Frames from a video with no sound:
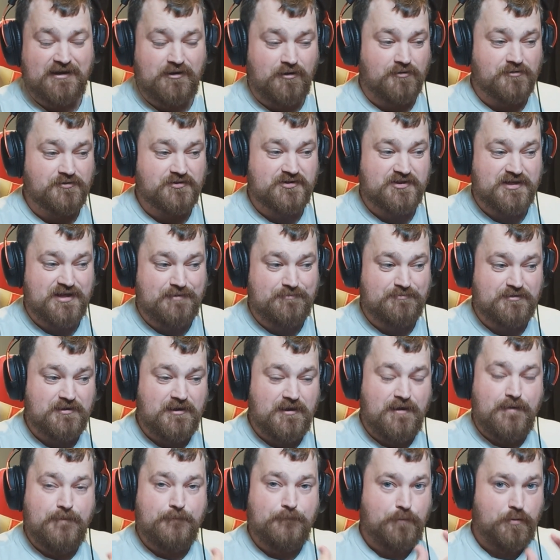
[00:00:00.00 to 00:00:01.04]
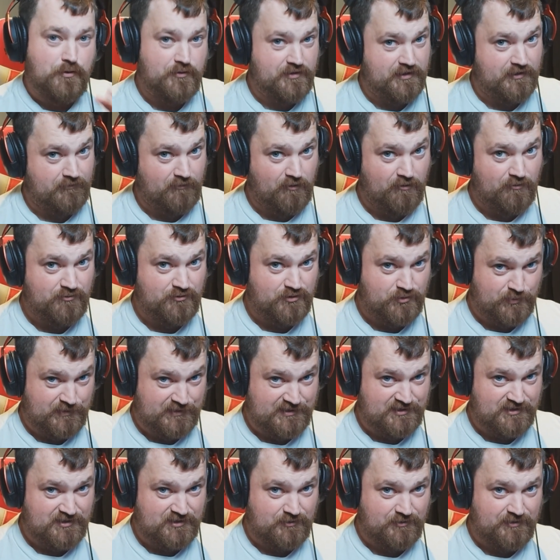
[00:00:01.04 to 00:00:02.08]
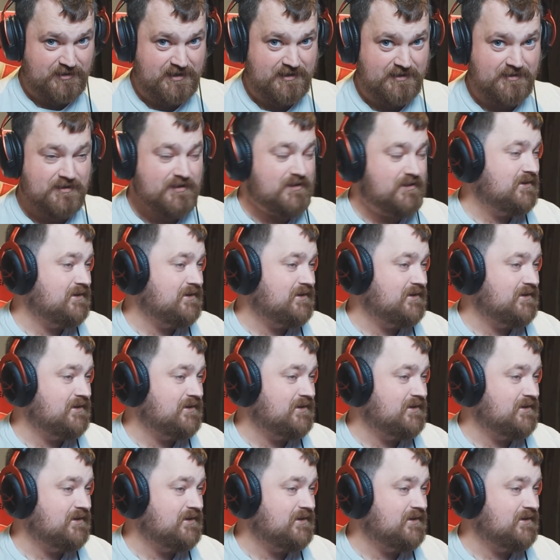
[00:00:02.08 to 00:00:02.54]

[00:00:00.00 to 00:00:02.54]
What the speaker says: concept, put their own twists on it,